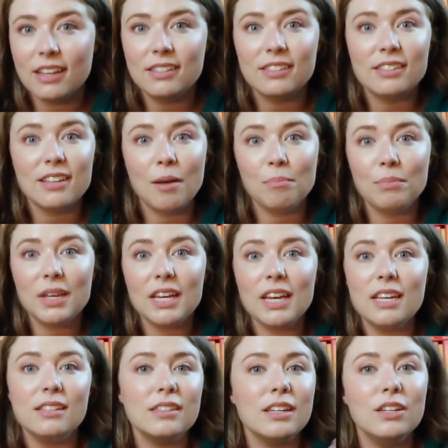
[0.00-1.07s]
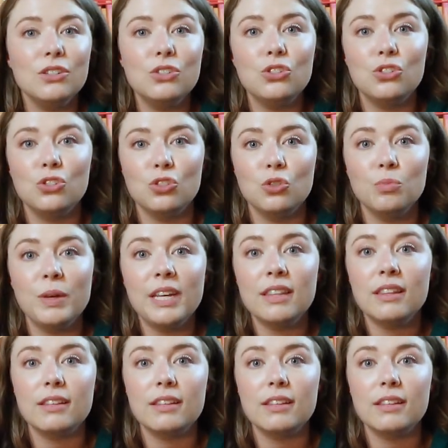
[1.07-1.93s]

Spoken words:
Something is consuming